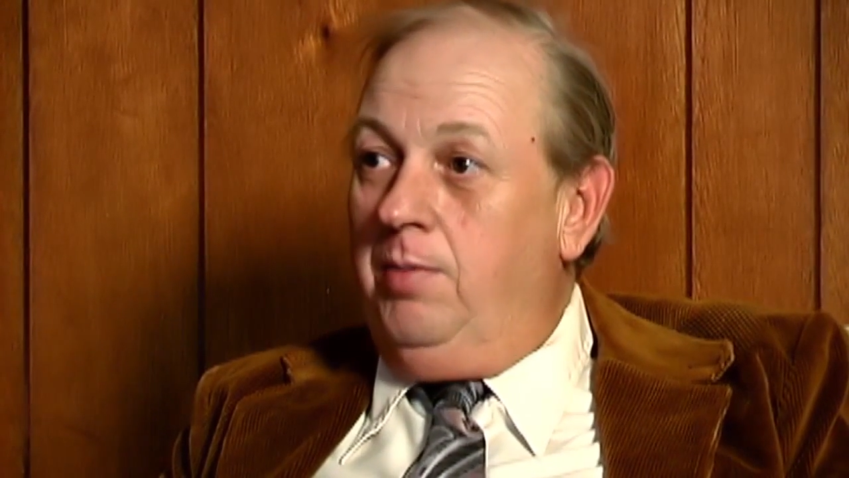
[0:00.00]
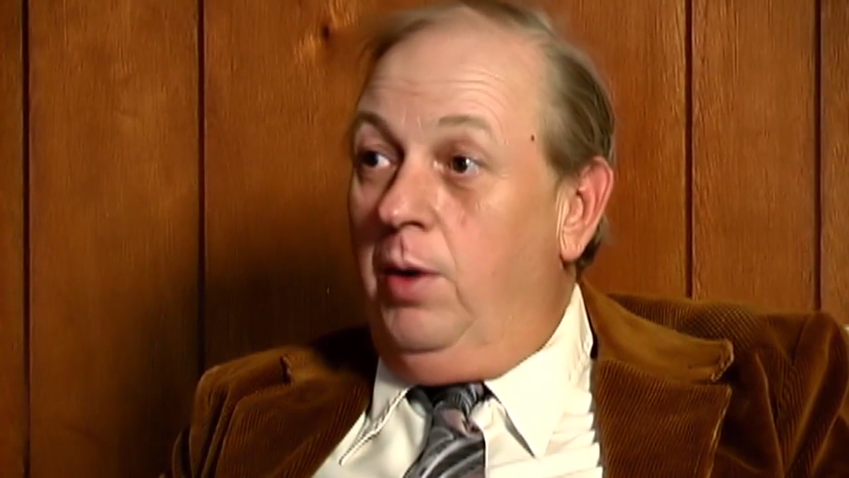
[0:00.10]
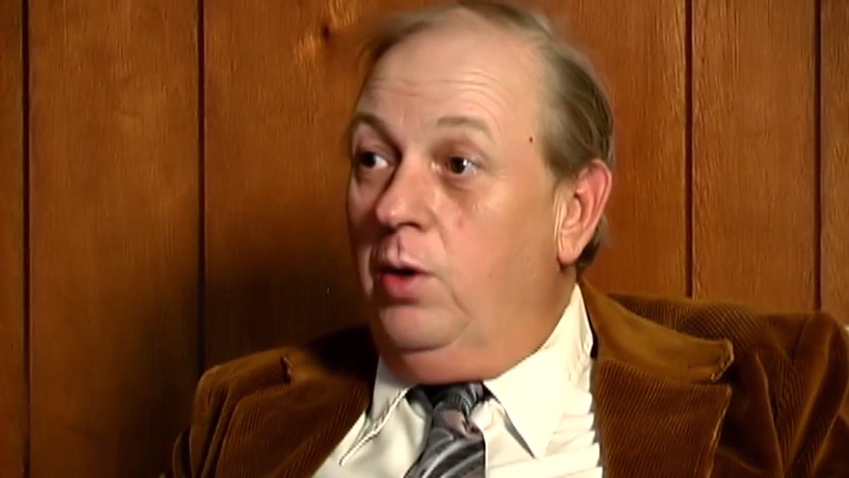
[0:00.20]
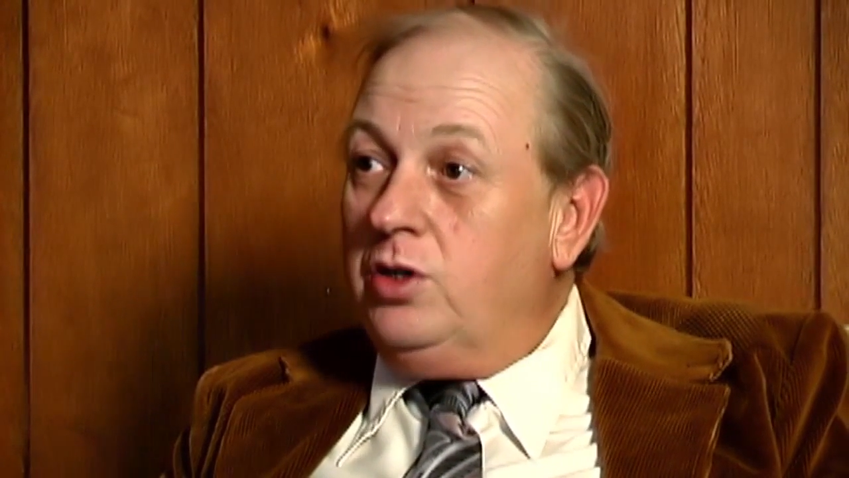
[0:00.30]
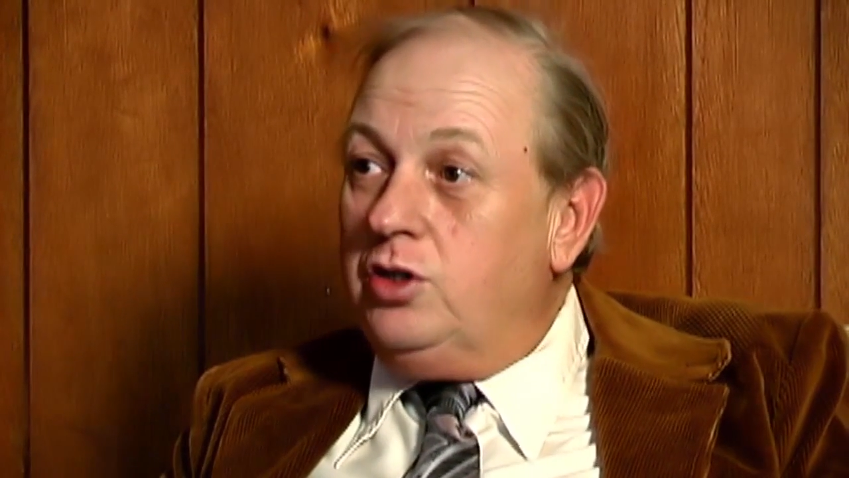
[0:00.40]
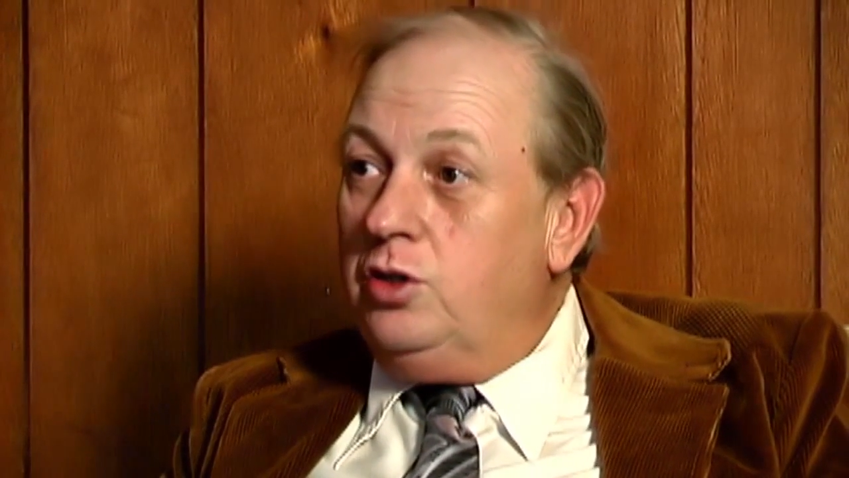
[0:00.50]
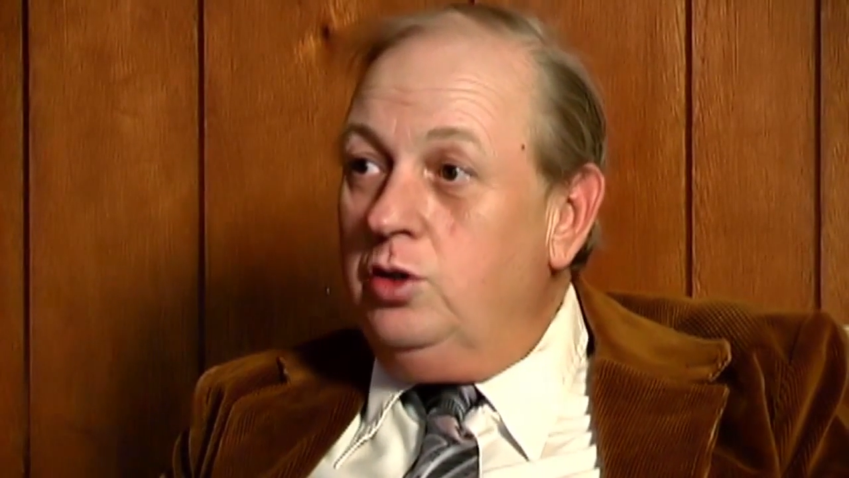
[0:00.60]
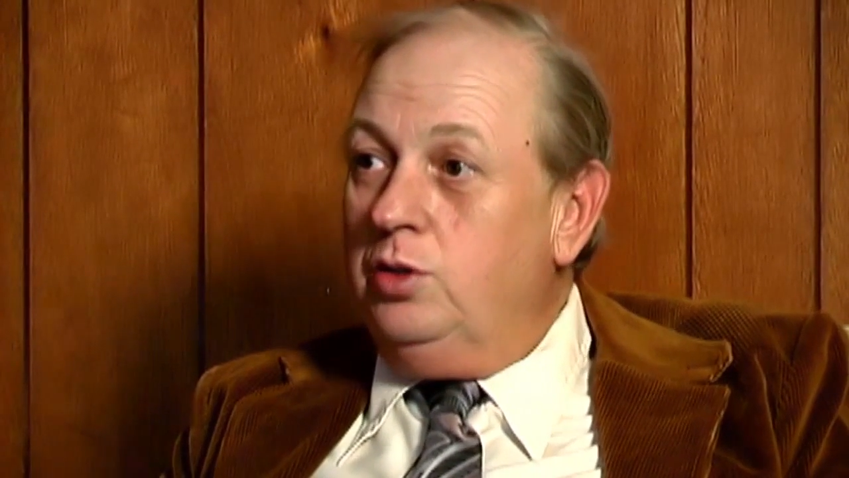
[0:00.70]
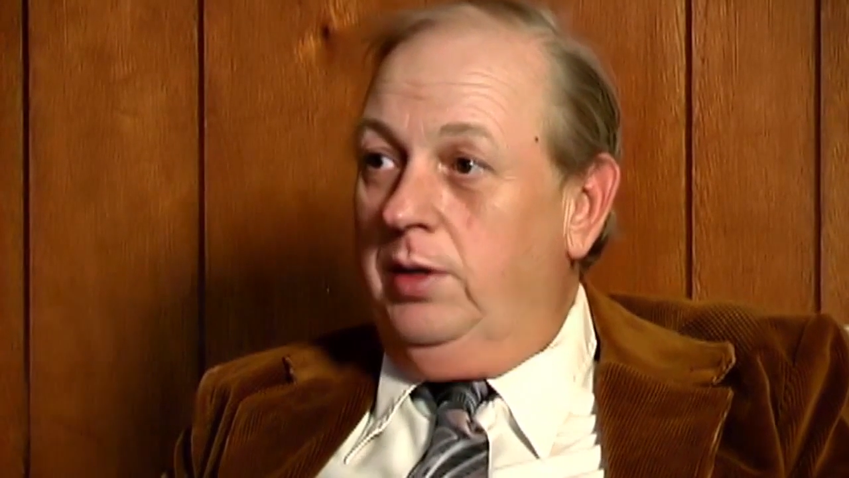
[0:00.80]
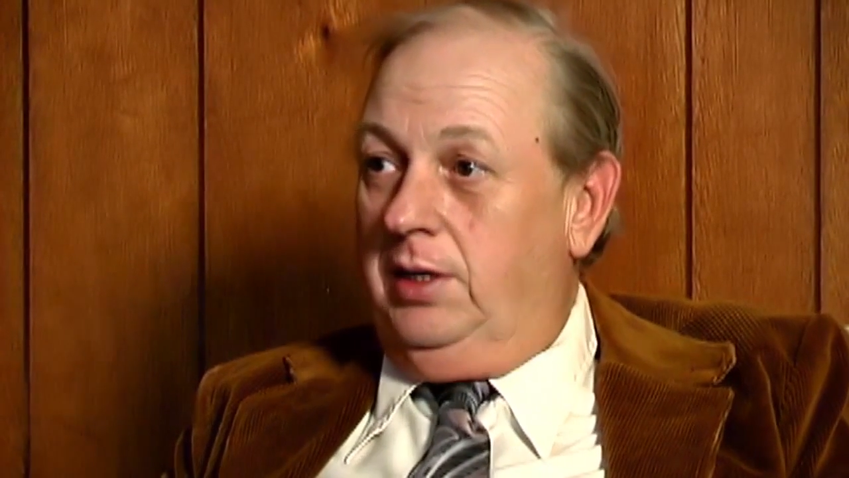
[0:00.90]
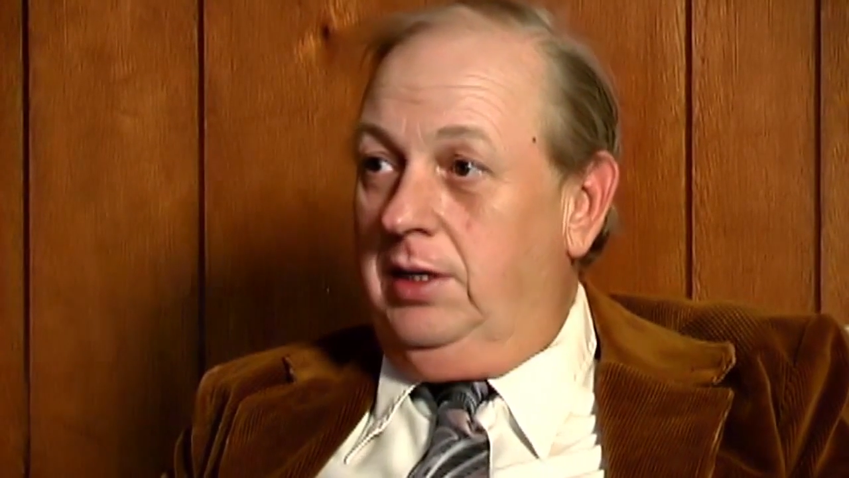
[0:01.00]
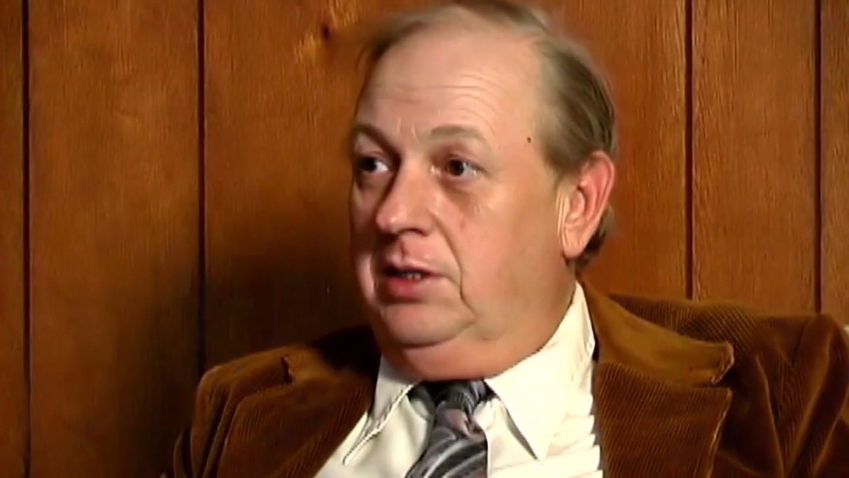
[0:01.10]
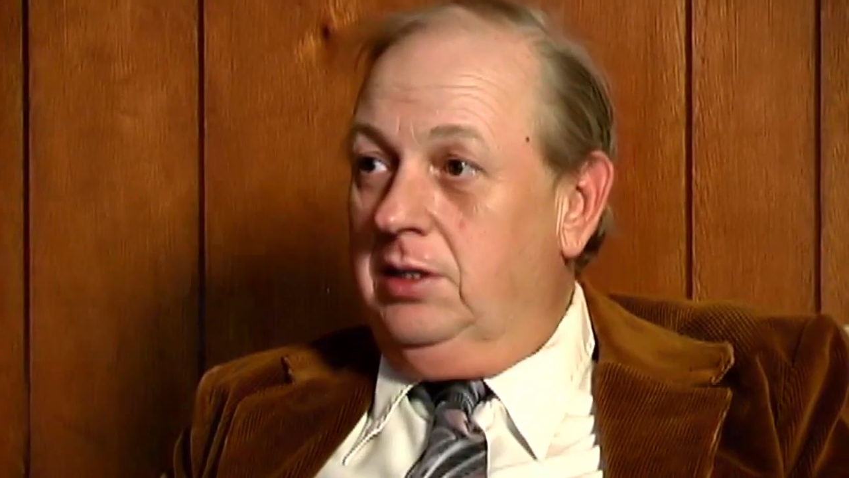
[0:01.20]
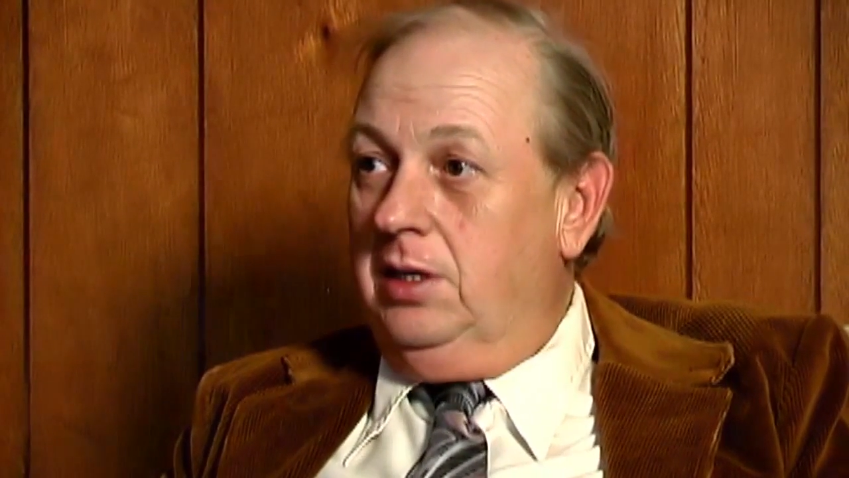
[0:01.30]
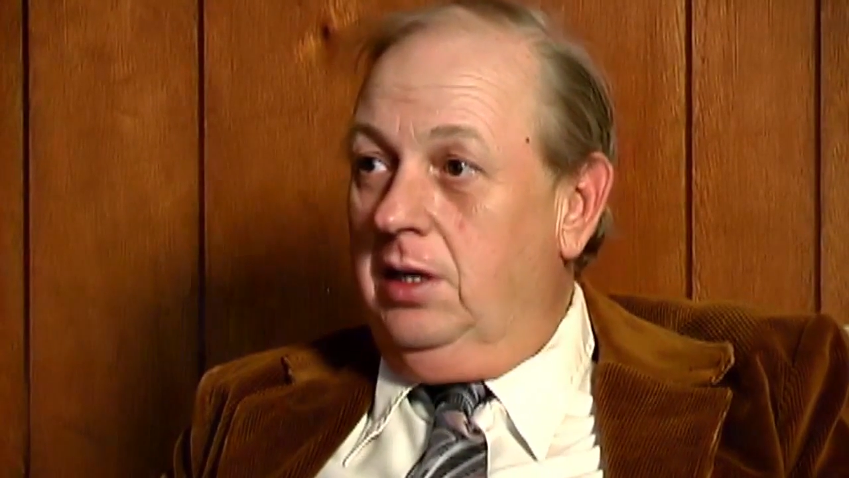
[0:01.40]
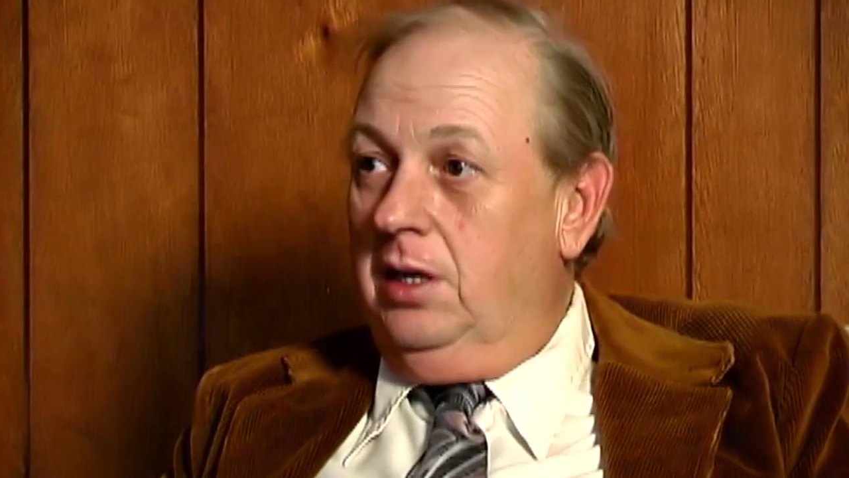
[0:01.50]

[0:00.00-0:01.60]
bogus news release,